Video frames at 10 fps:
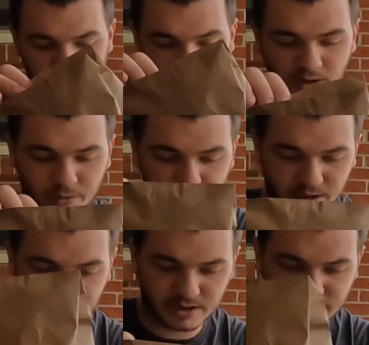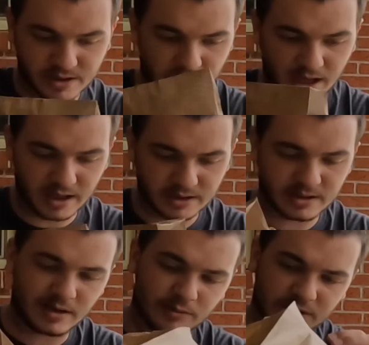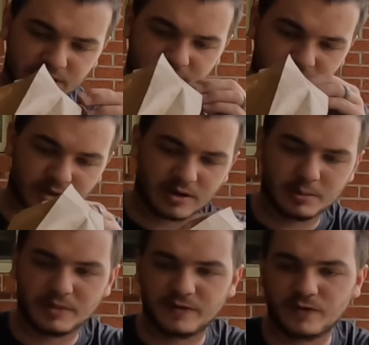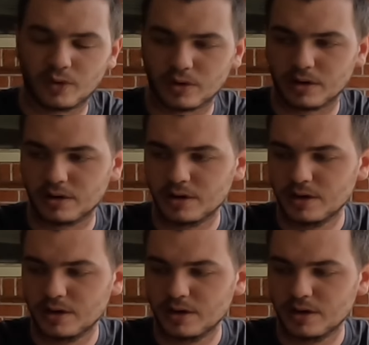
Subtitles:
A couple things that I want to touch on before